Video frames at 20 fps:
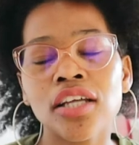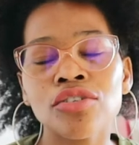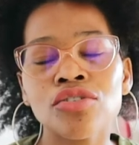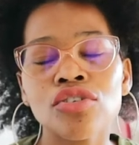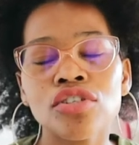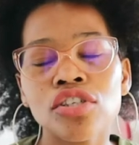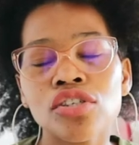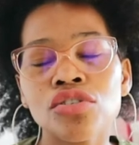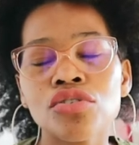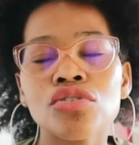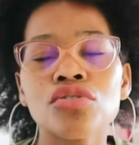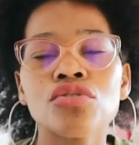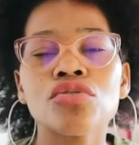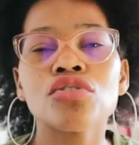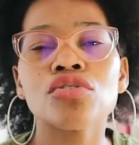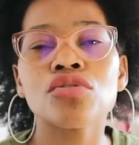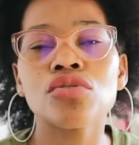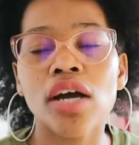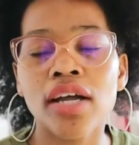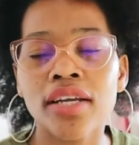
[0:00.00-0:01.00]
that you need to do
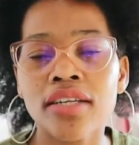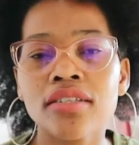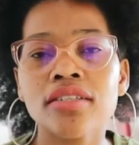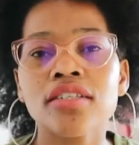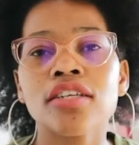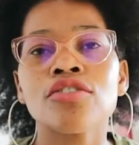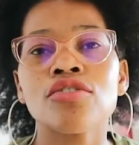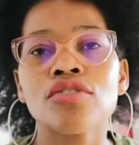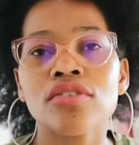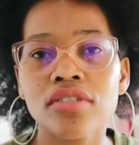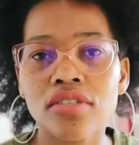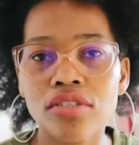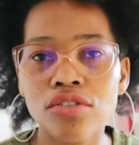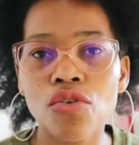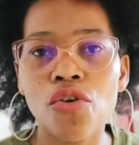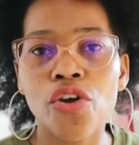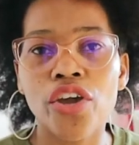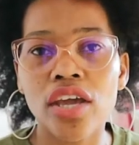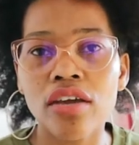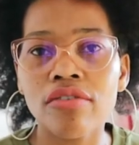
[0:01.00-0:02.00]
is to understand your,
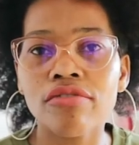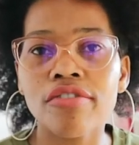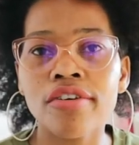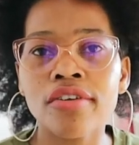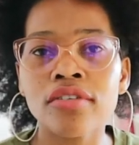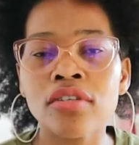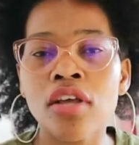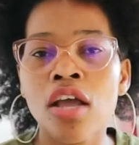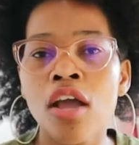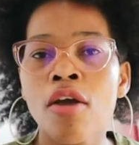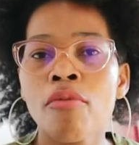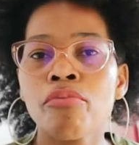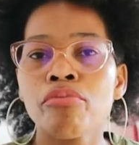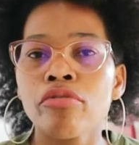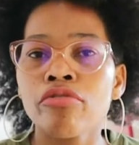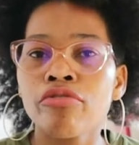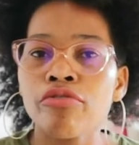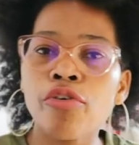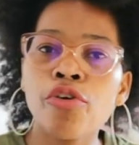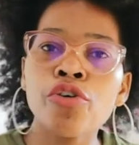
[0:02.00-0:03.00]
your hair first
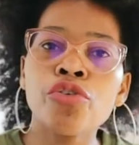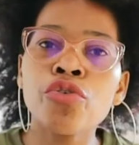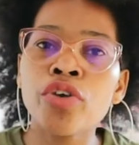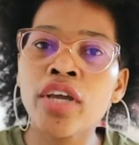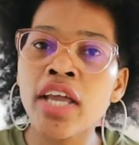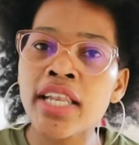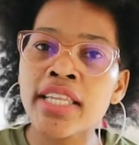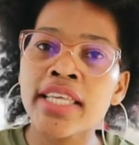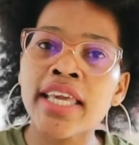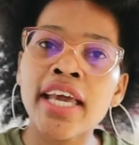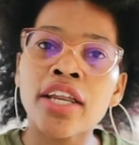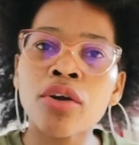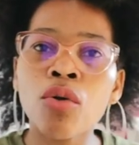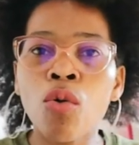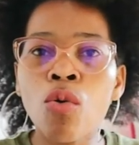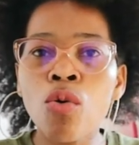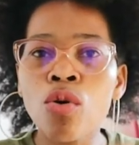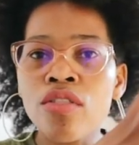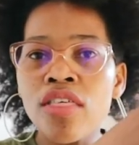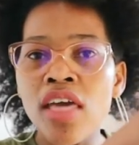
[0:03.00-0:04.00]
before you can get
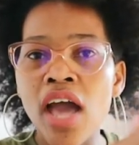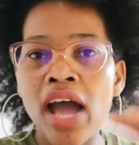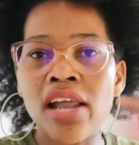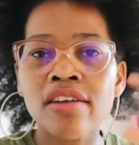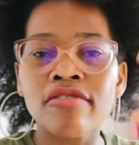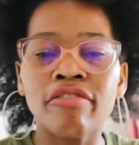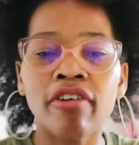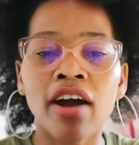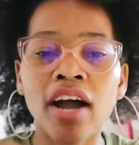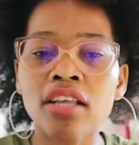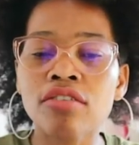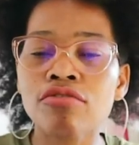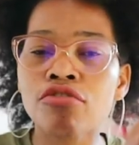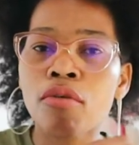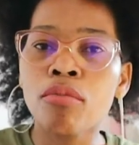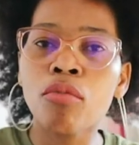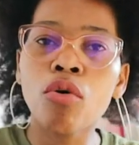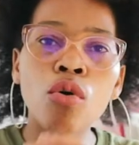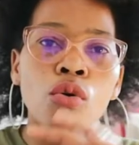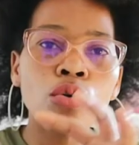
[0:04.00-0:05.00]
all the advice
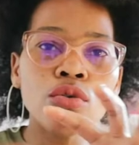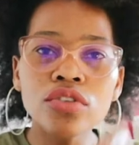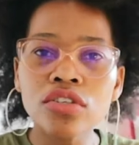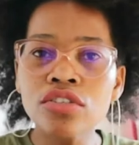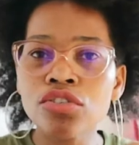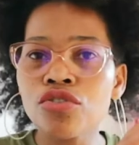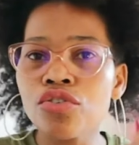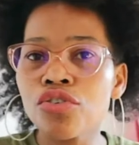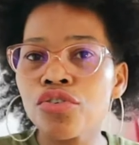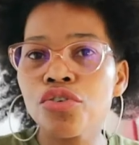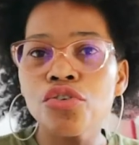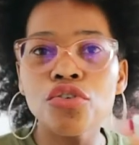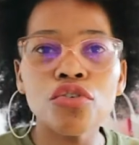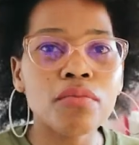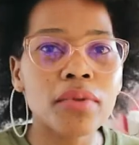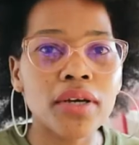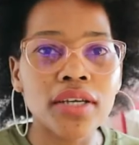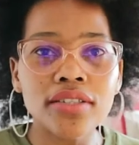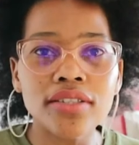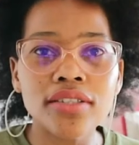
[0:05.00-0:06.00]
from all these
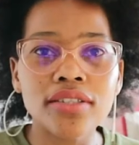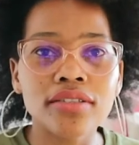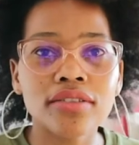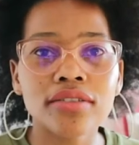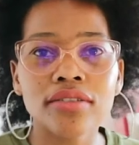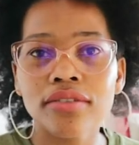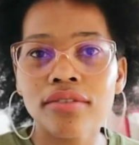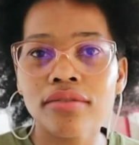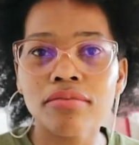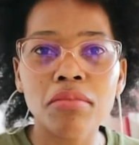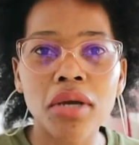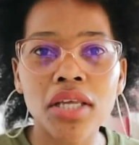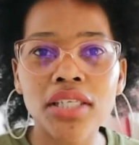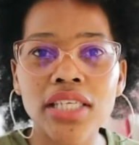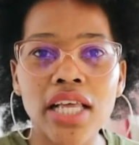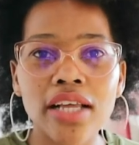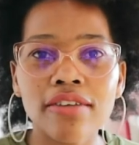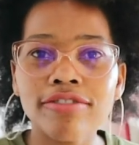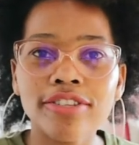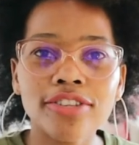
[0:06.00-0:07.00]
youtubers
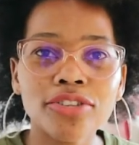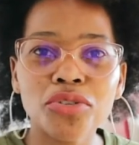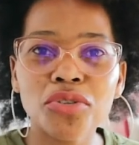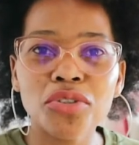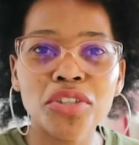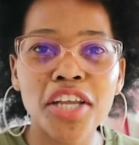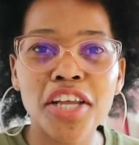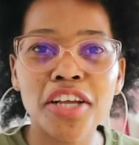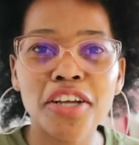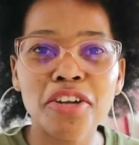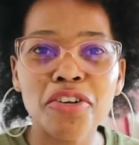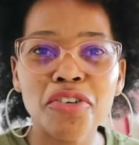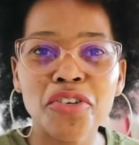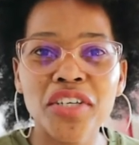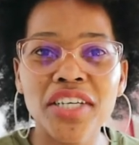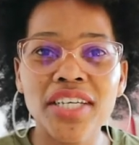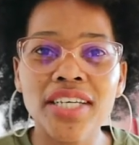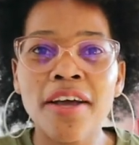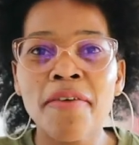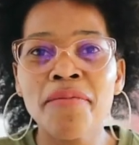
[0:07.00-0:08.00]
myself
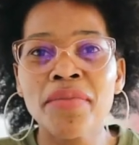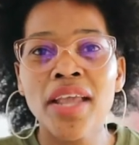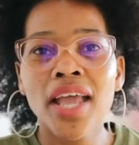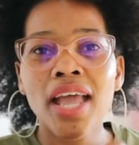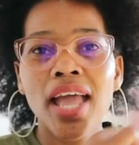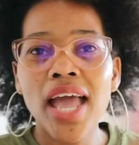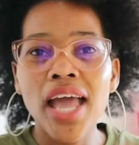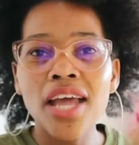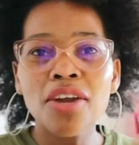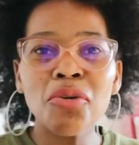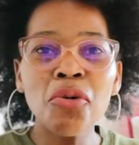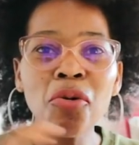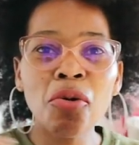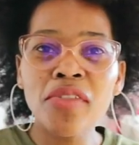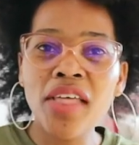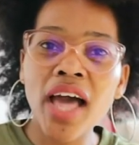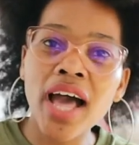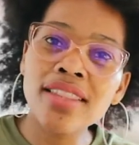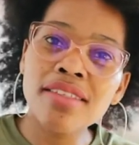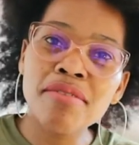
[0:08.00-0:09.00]
included and all
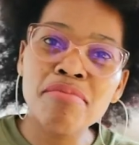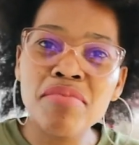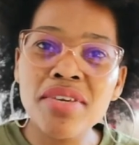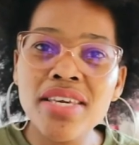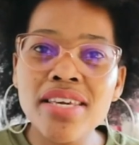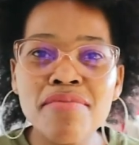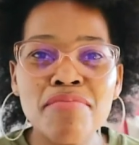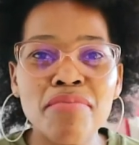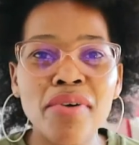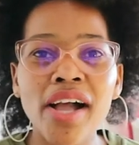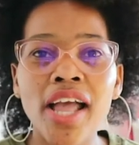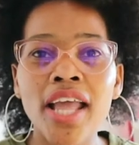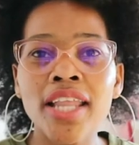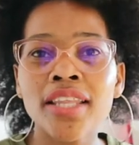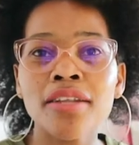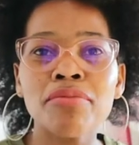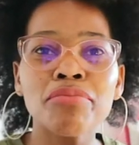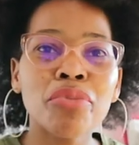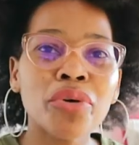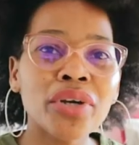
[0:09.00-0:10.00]
the other people and
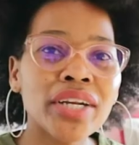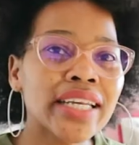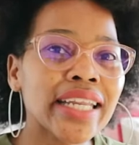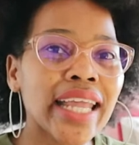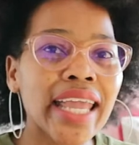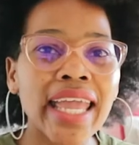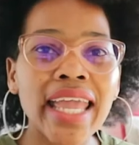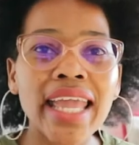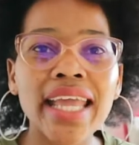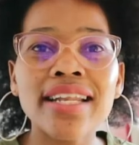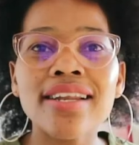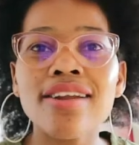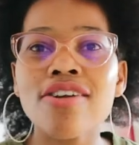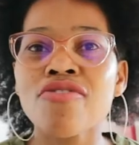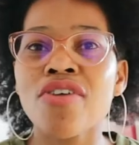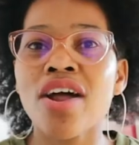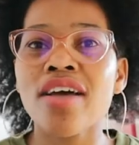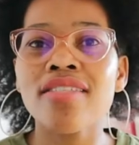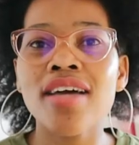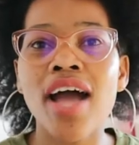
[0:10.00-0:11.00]
then put it in
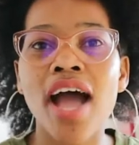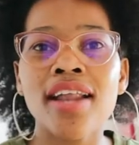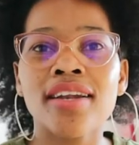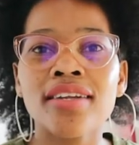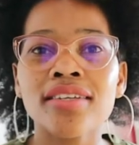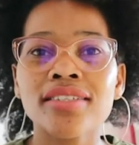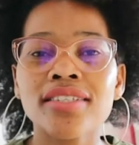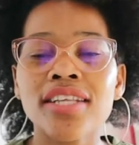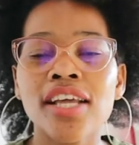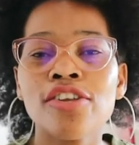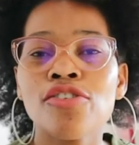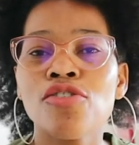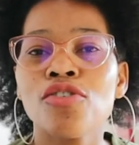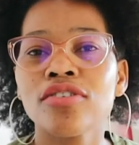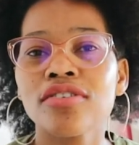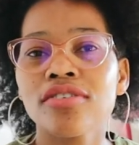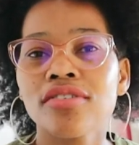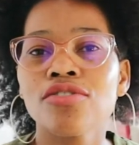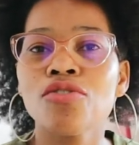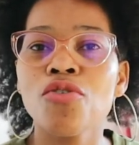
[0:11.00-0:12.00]
rather understand your
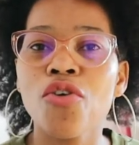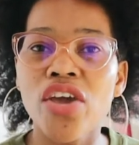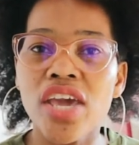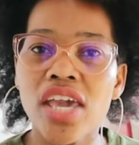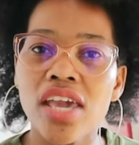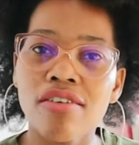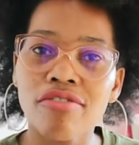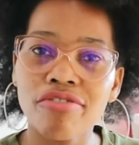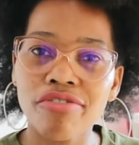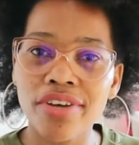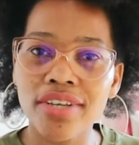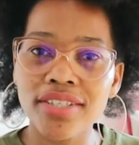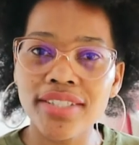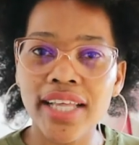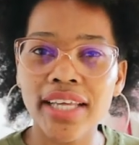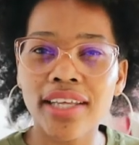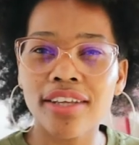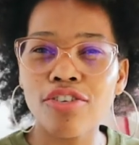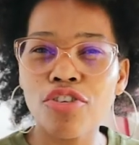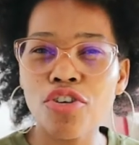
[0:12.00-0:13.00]
your hair first
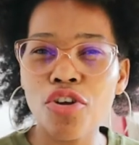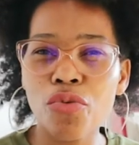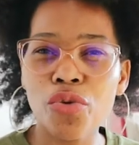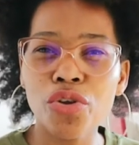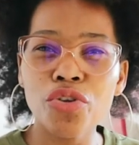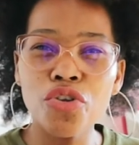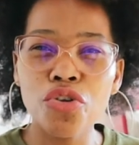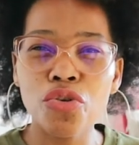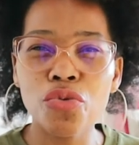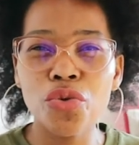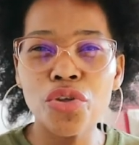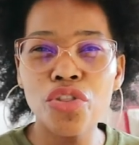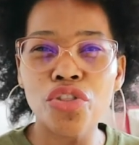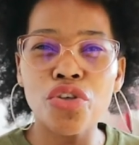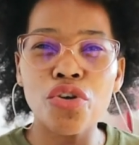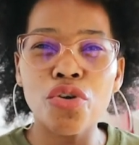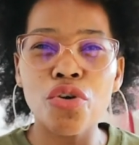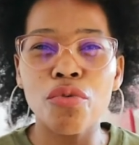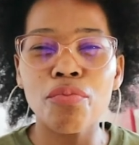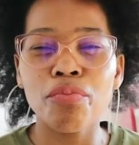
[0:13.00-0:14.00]
like you know when you're
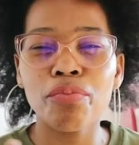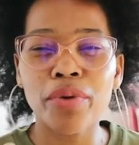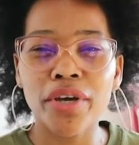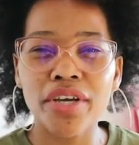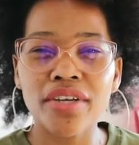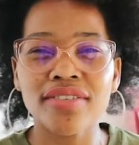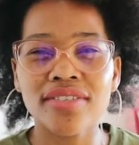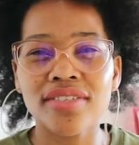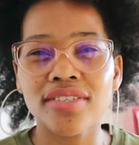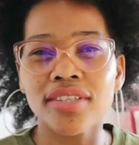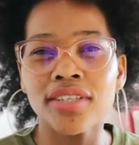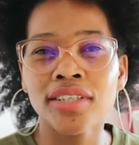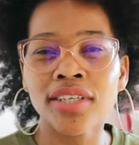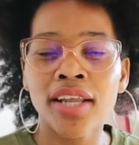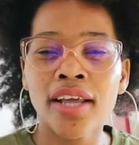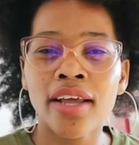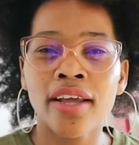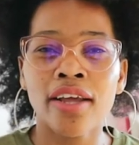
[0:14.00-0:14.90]
with your person